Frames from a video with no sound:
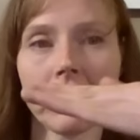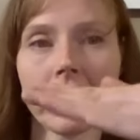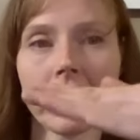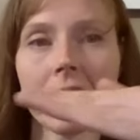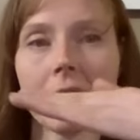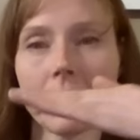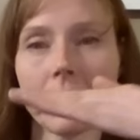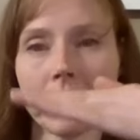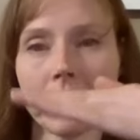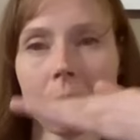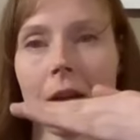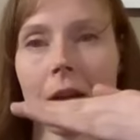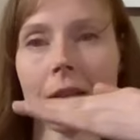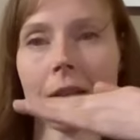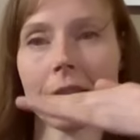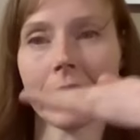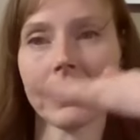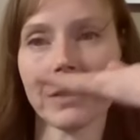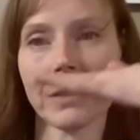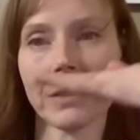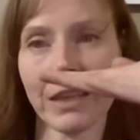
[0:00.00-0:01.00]
freeze
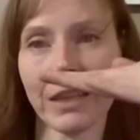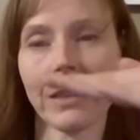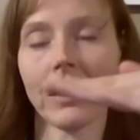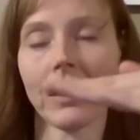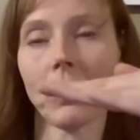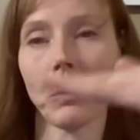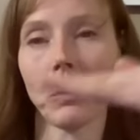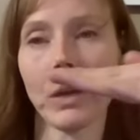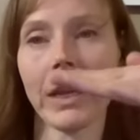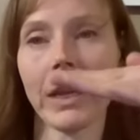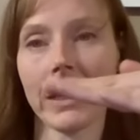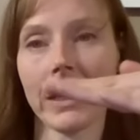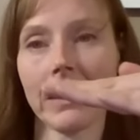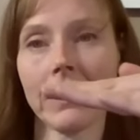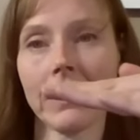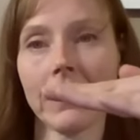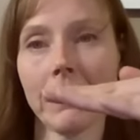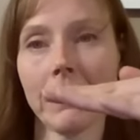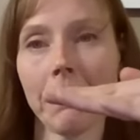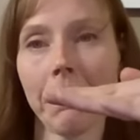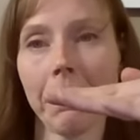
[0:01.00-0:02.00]
response that's in the
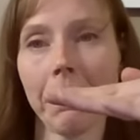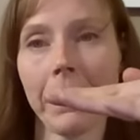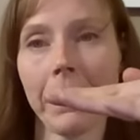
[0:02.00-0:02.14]
way